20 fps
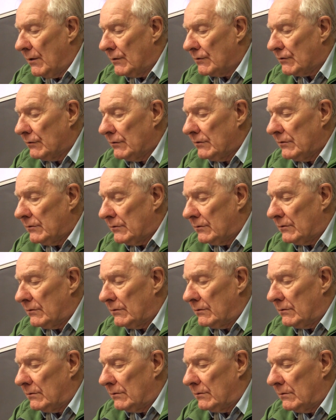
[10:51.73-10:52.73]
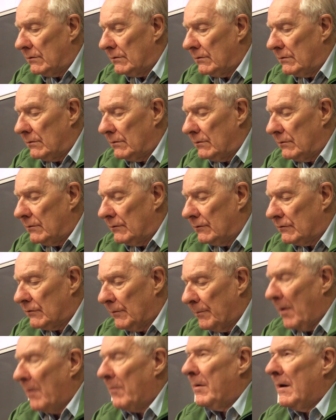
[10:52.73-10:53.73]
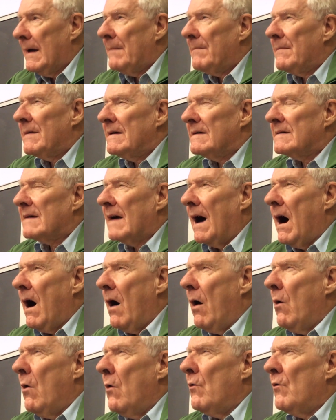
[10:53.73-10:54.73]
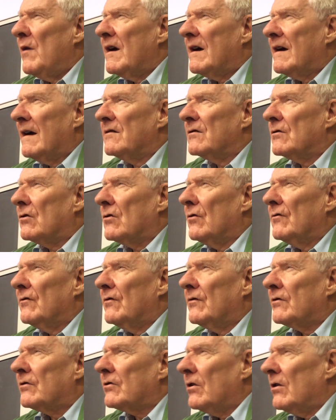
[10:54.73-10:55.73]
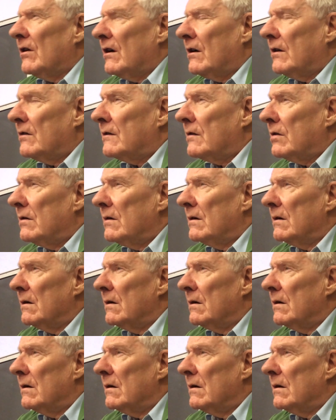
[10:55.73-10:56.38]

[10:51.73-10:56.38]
So the problem is how we can construct